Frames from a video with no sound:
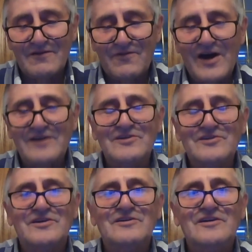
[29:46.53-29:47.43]
fact
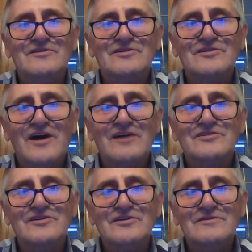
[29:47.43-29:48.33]
is that teachers
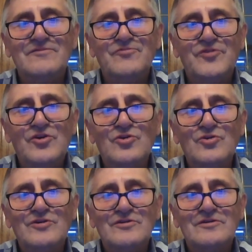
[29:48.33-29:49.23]
actually
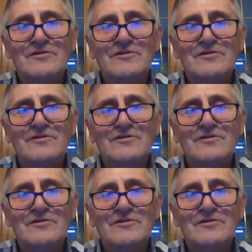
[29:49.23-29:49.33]
do